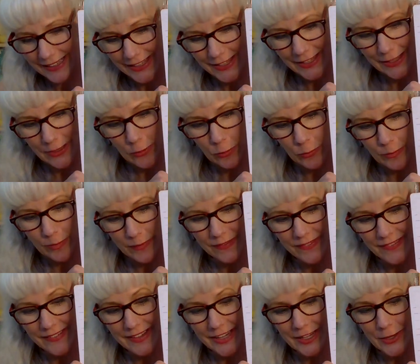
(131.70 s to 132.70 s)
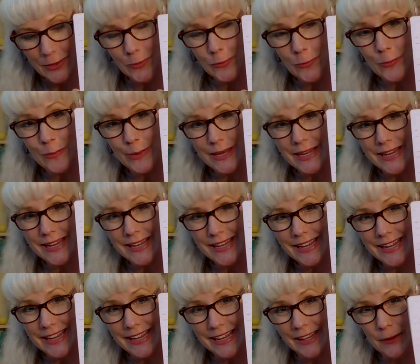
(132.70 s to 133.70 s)
Cube. C U B
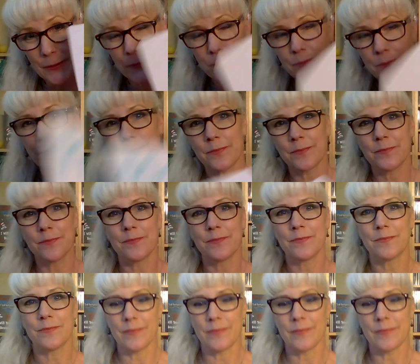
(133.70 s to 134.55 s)
E.